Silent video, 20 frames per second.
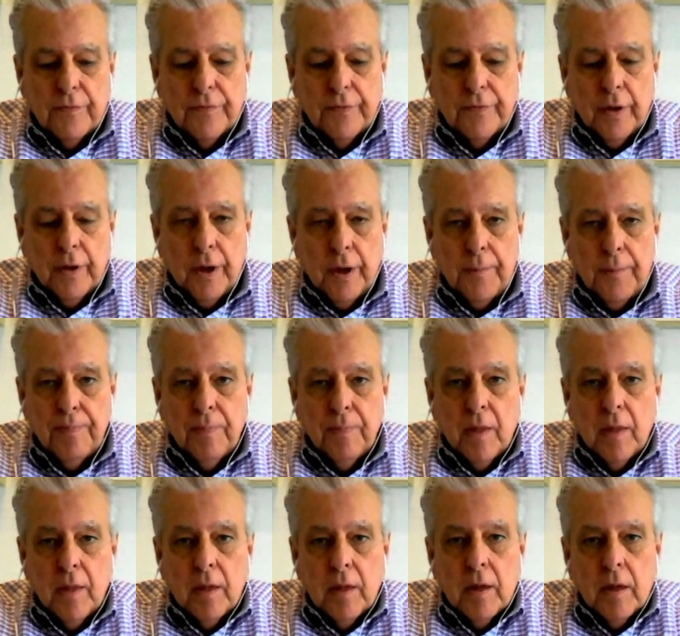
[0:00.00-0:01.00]
A
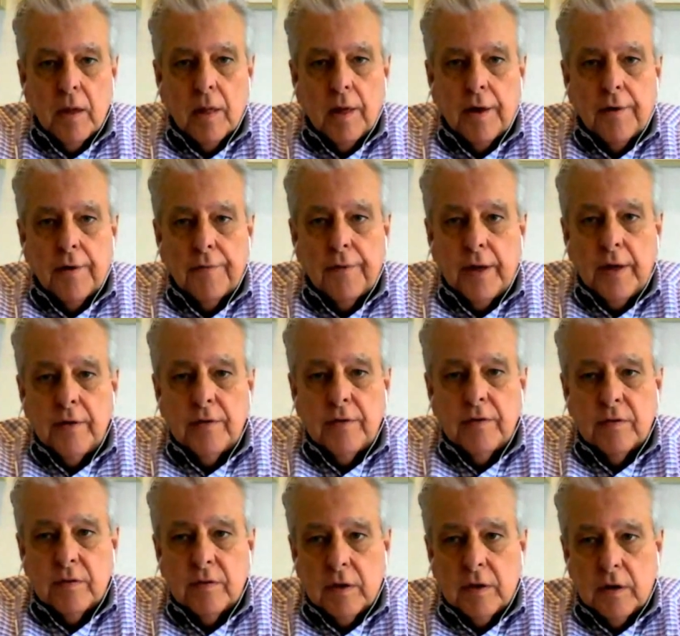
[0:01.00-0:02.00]
lot of
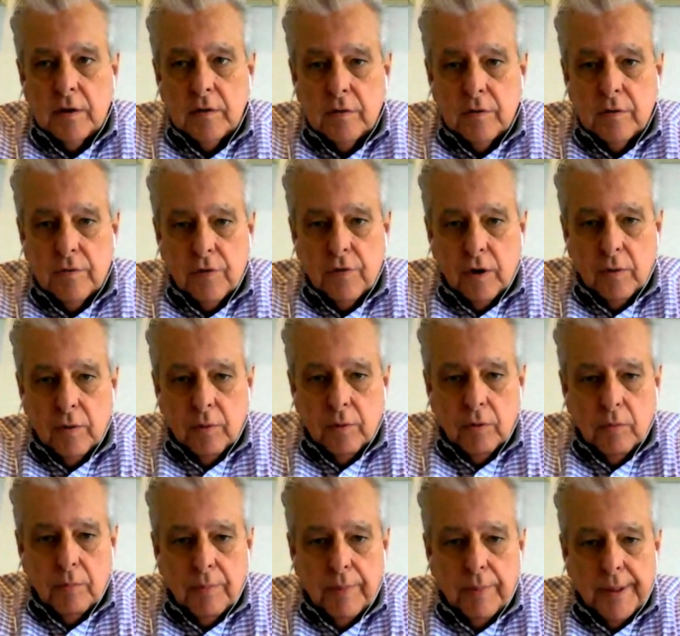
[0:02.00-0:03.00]
agents get into
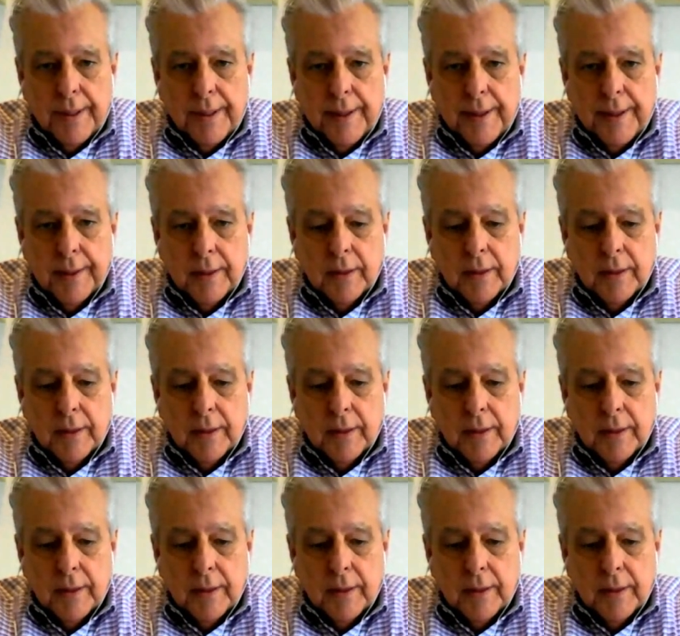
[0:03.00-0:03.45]
trouble by